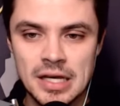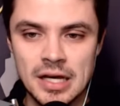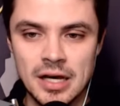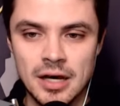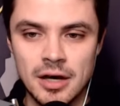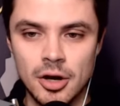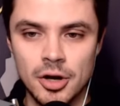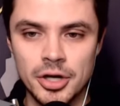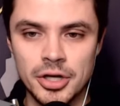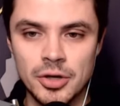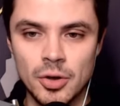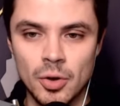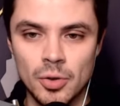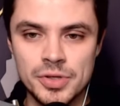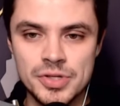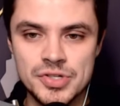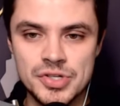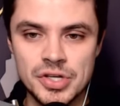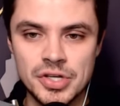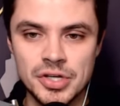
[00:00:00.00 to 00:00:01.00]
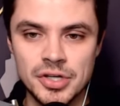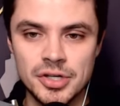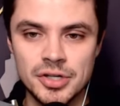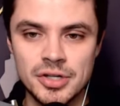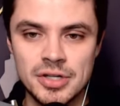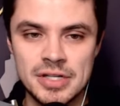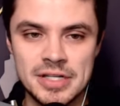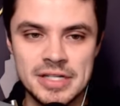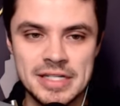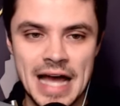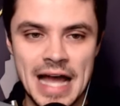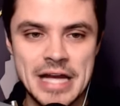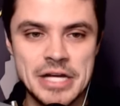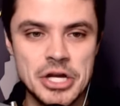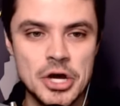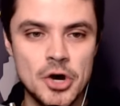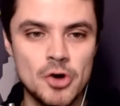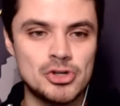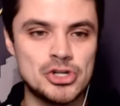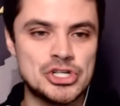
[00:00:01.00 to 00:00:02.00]
Ari Gold is here.
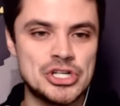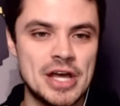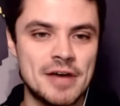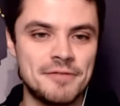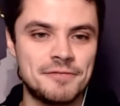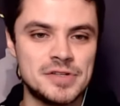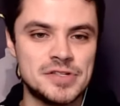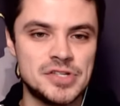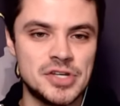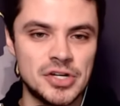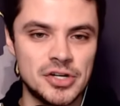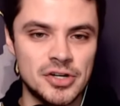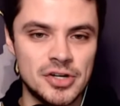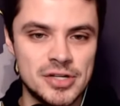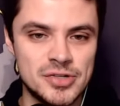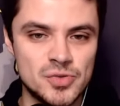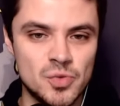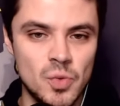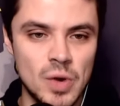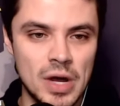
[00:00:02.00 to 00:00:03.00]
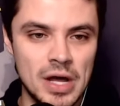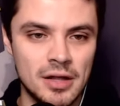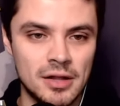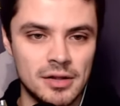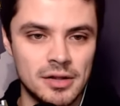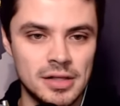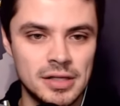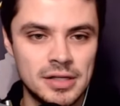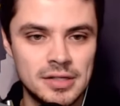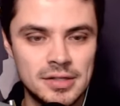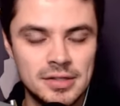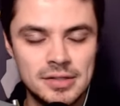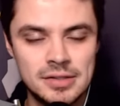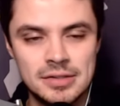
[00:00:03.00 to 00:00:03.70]
Dino Chef is here as well.